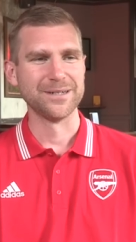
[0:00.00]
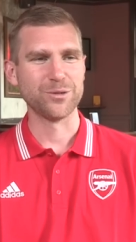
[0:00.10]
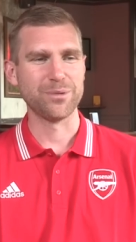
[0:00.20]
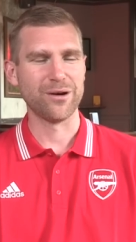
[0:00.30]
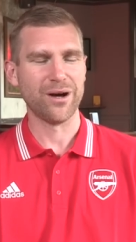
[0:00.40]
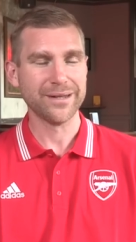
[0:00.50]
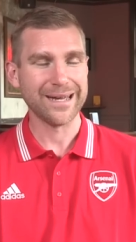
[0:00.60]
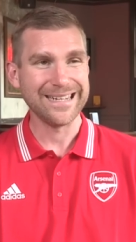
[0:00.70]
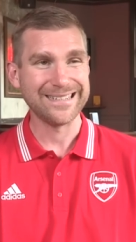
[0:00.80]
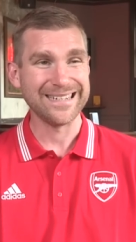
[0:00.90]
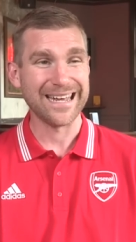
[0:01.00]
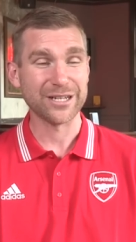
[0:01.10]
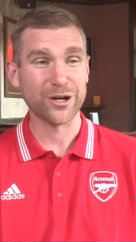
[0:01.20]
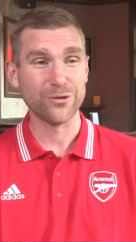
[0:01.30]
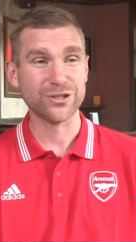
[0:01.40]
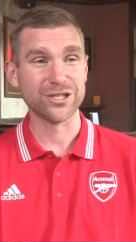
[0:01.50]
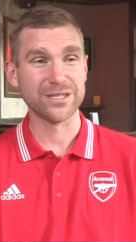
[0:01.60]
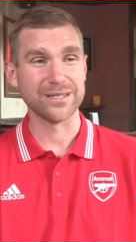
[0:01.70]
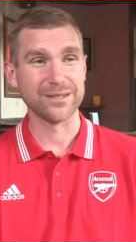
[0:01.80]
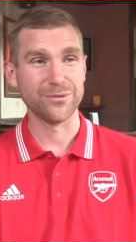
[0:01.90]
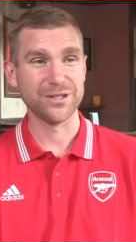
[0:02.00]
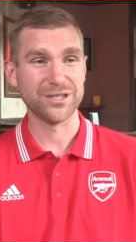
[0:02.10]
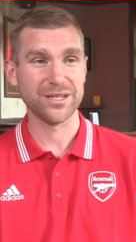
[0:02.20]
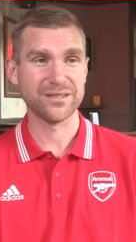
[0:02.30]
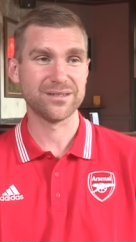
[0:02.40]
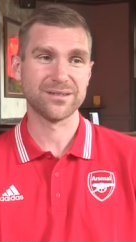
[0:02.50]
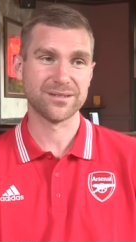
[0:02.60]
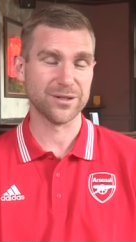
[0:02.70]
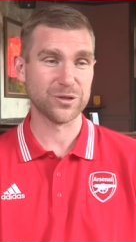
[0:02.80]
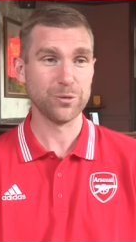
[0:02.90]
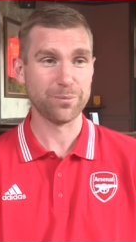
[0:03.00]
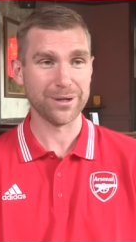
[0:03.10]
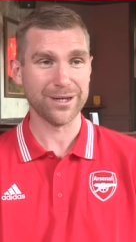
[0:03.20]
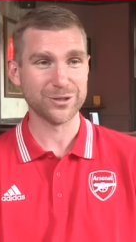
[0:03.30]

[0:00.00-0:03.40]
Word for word: to be our under 18 head coach, which is super